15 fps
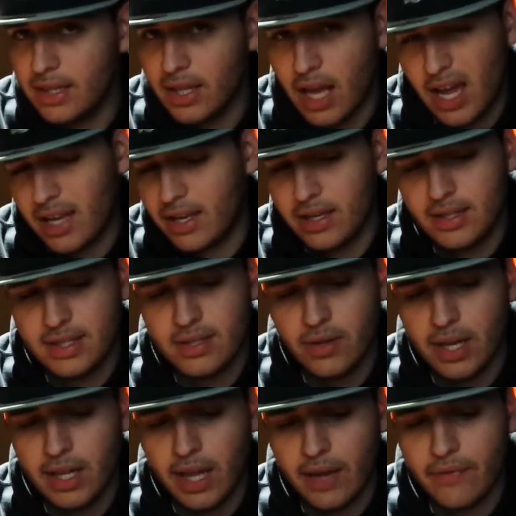I can still
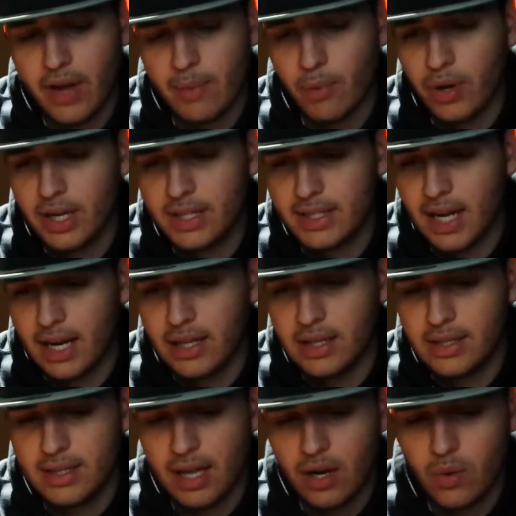get like 5 more hits out of
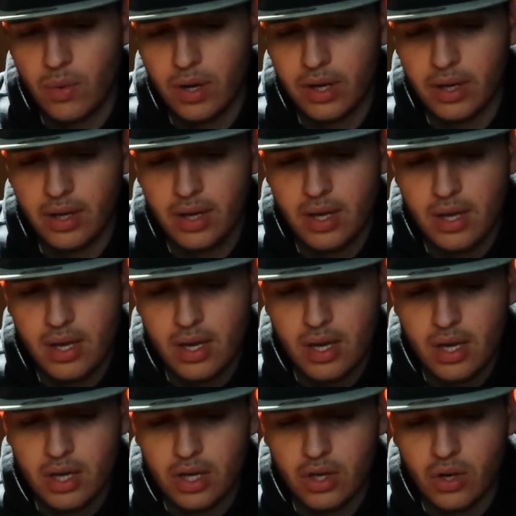this. I don't want to,
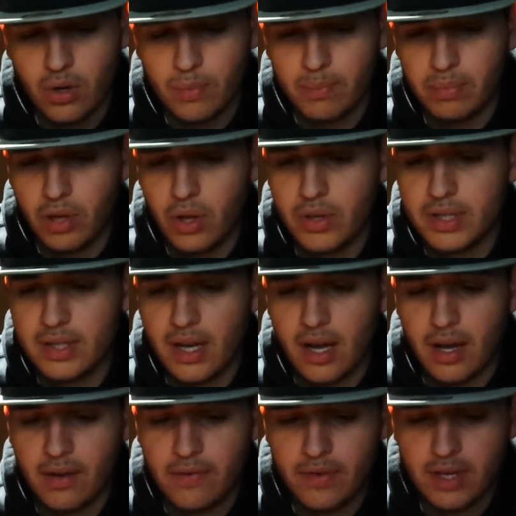blow this
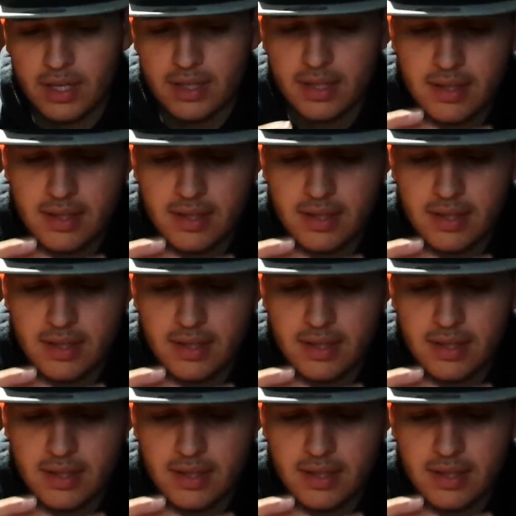off because